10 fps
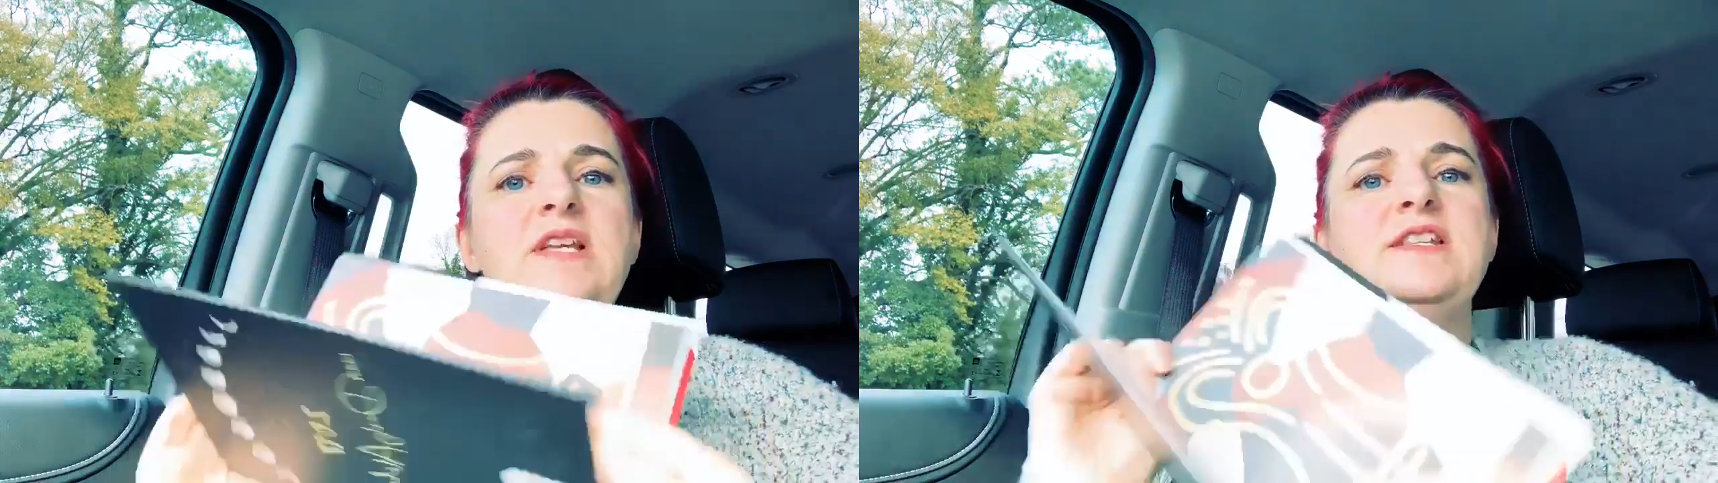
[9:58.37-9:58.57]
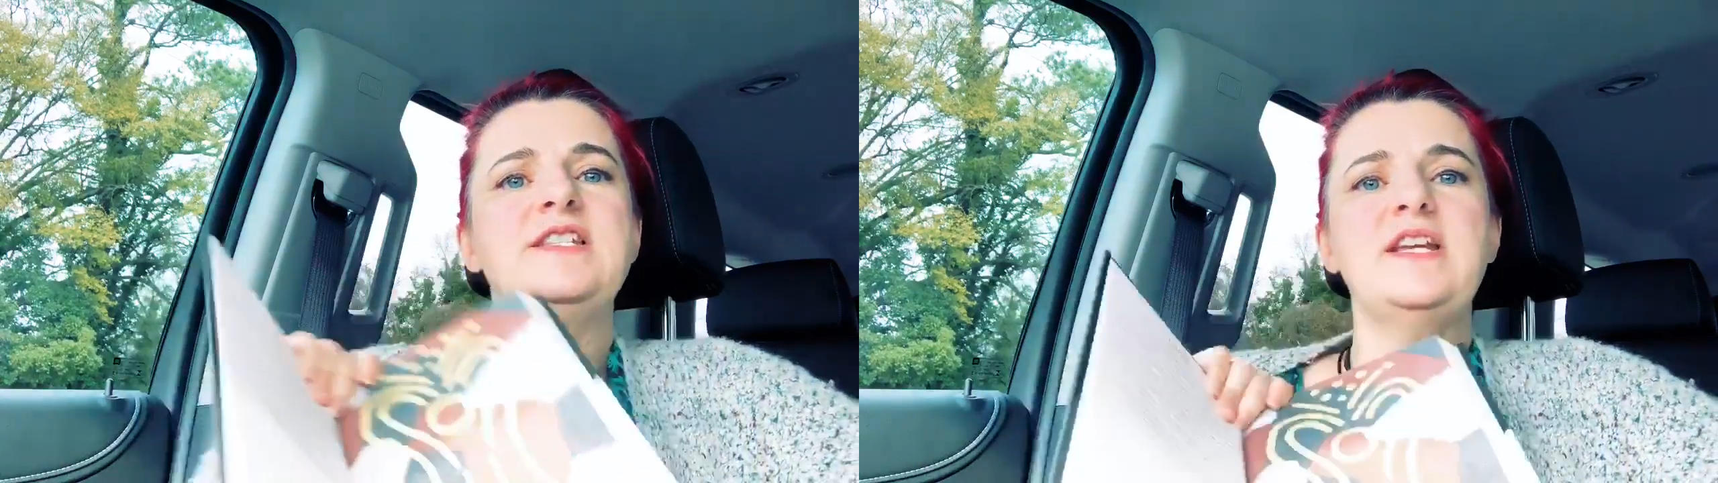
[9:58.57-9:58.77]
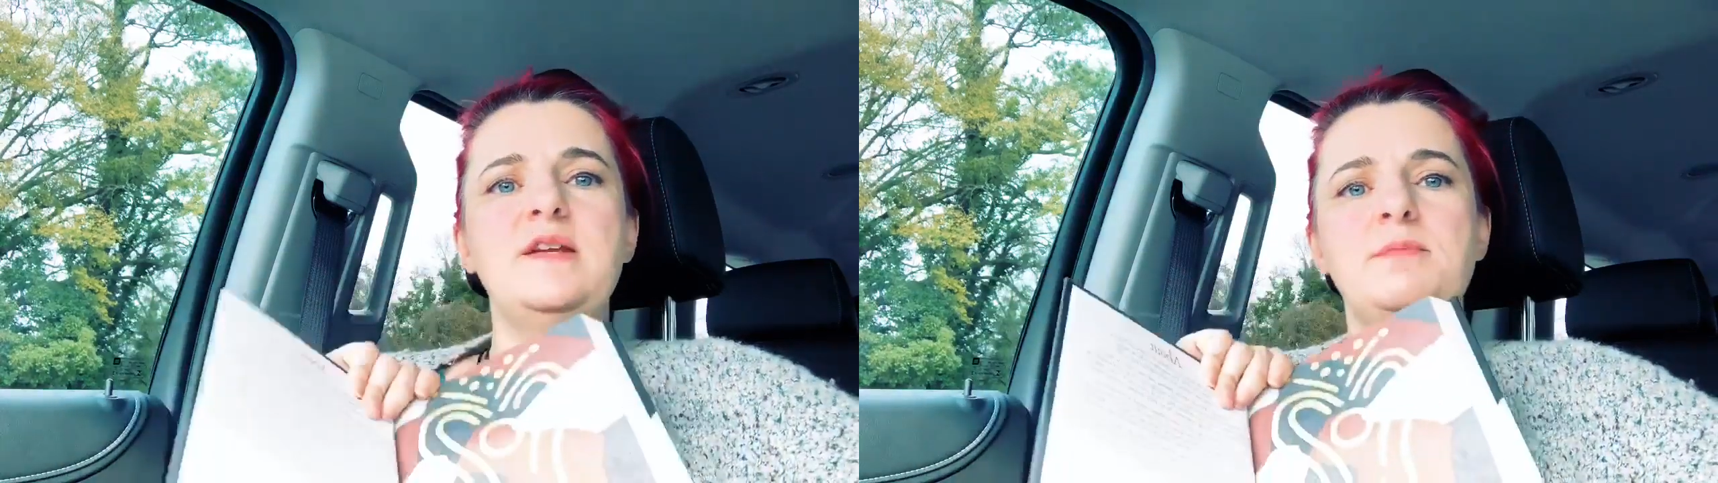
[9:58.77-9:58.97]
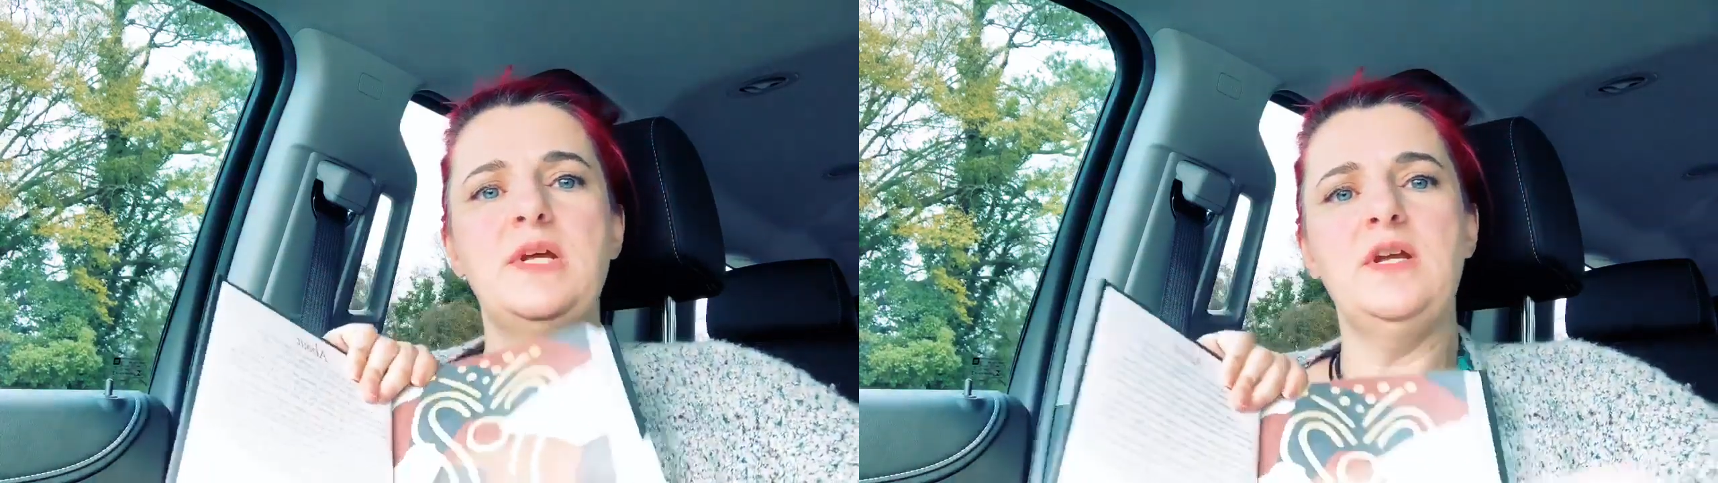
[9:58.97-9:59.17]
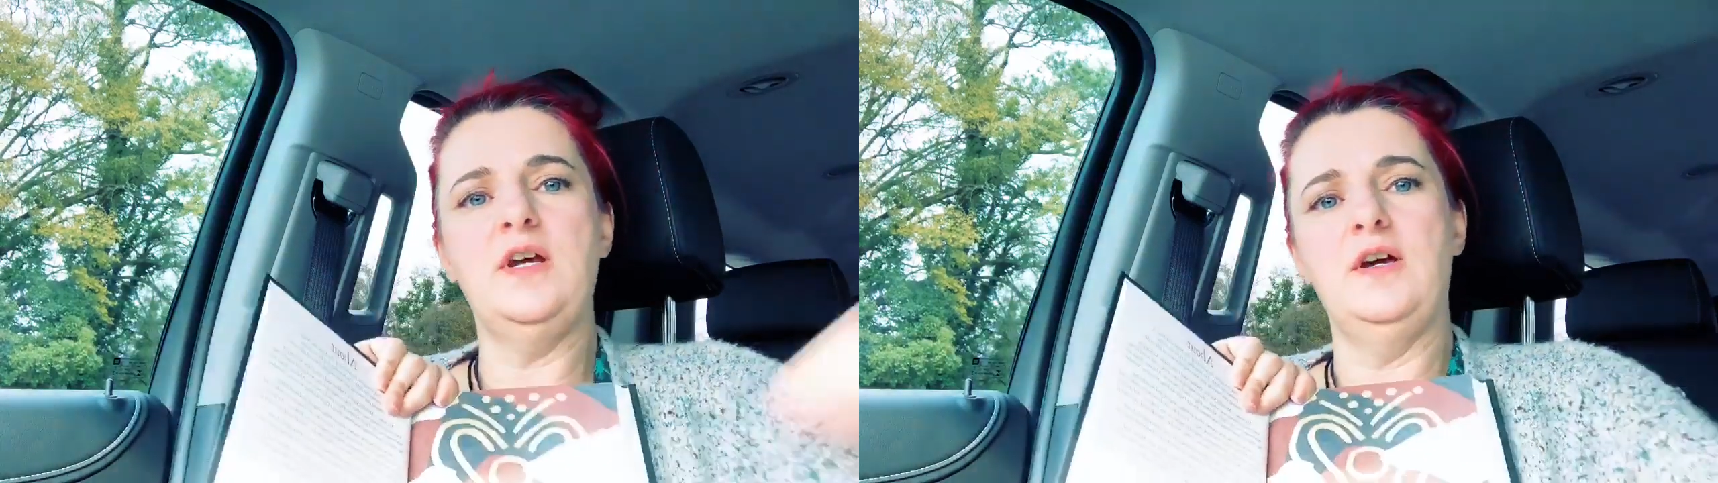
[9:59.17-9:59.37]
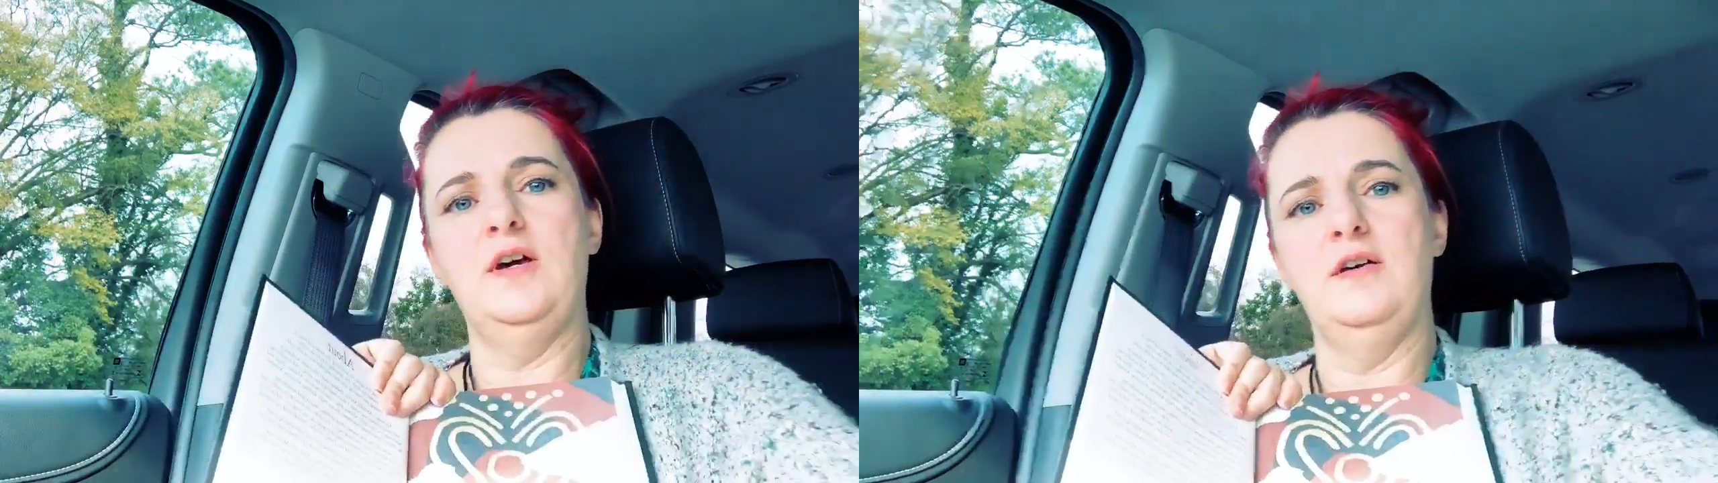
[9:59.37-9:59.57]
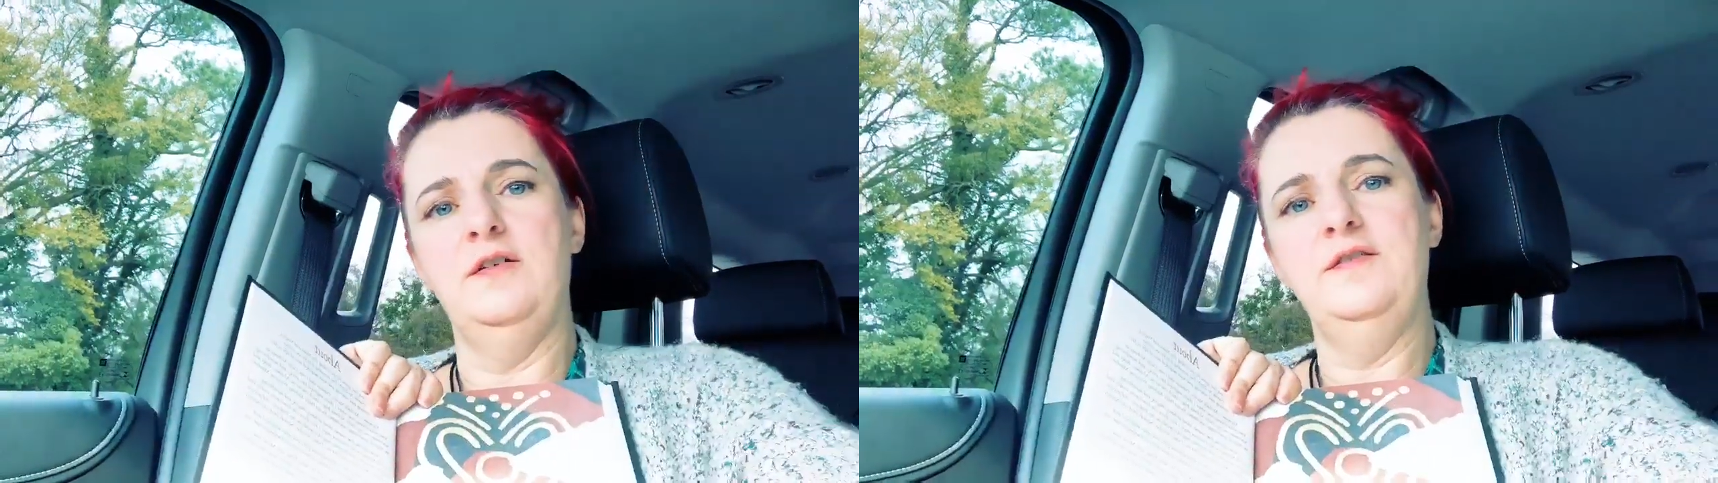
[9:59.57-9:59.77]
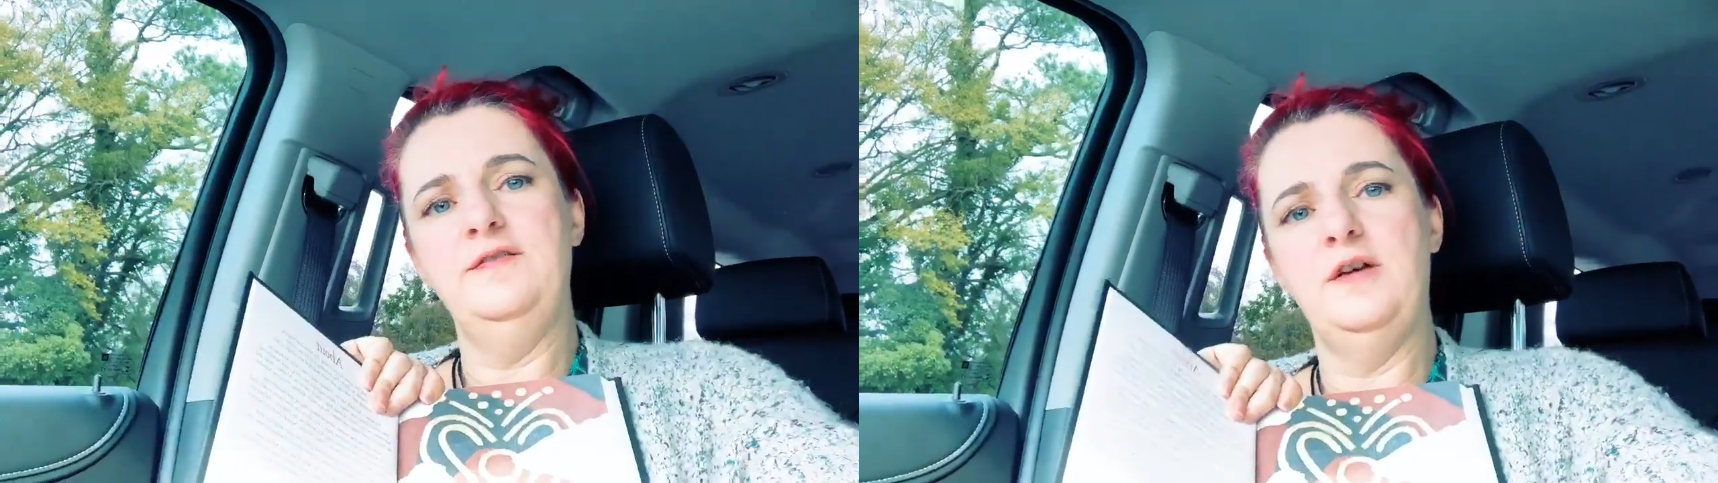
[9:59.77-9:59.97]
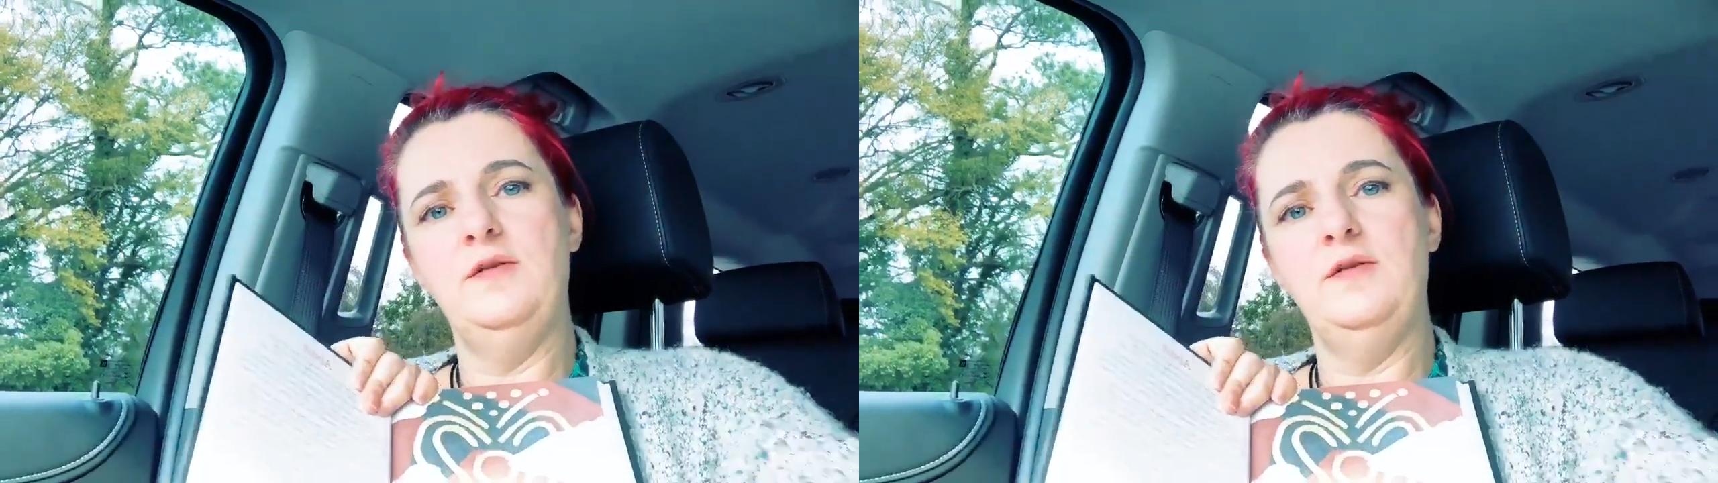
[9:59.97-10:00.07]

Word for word: statement of